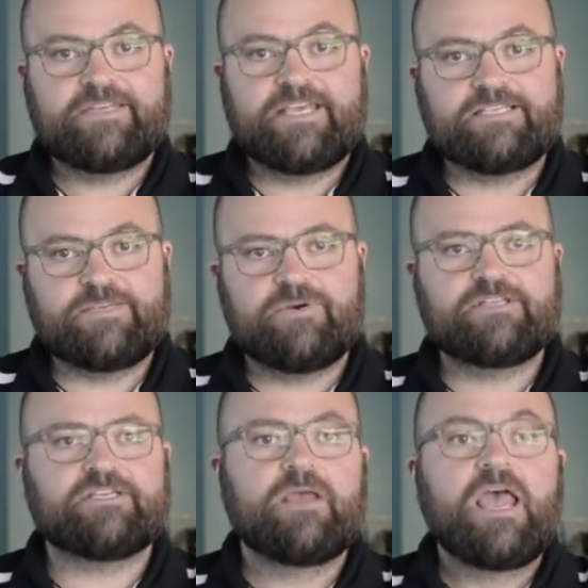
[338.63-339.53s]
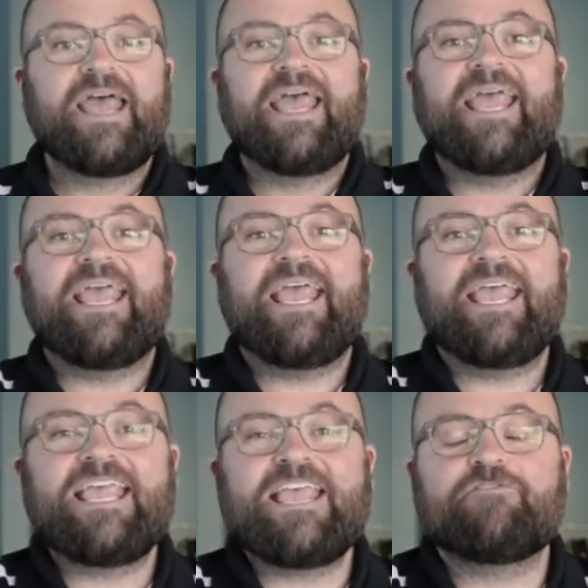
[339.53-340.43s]
Easy breezy.
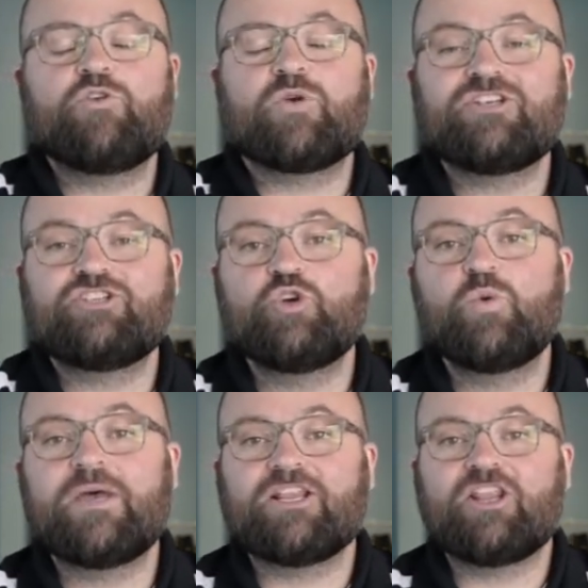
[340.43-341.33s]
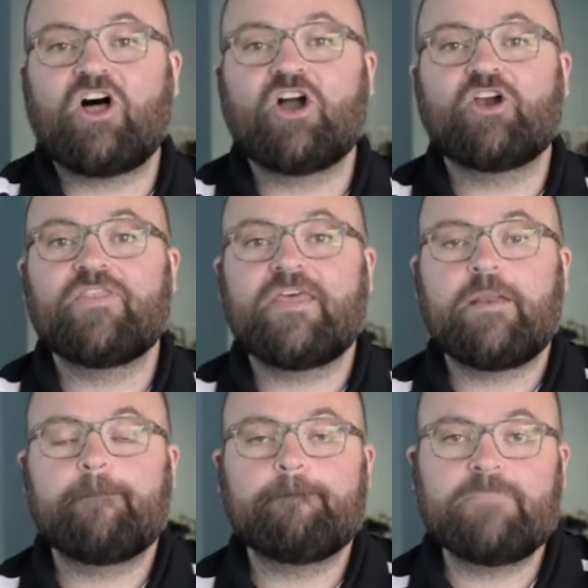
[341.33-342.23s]
If you can do it longer than
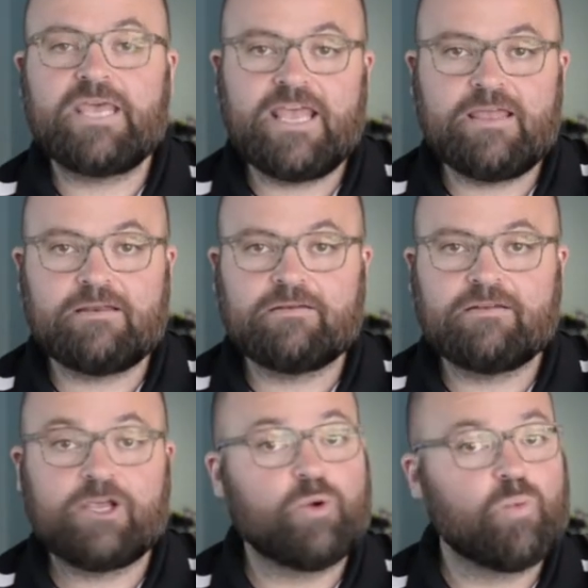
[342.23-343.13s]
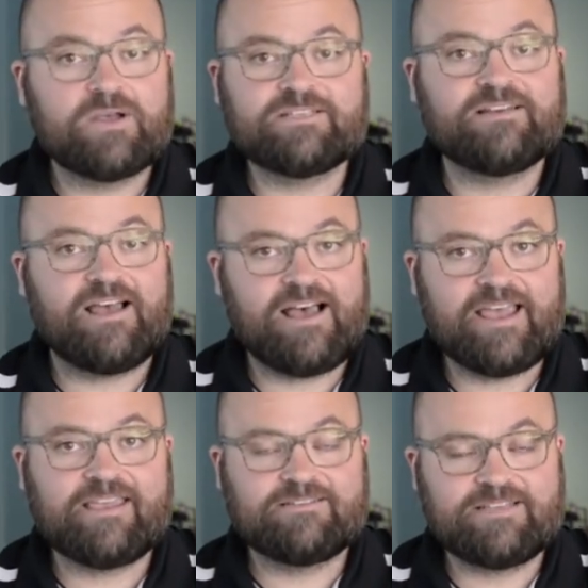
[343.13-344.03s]
a minute, it wasn't
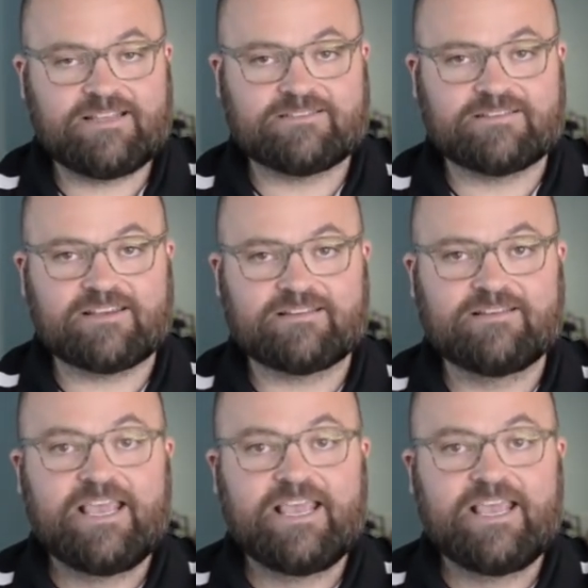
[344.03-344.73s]
high intensity.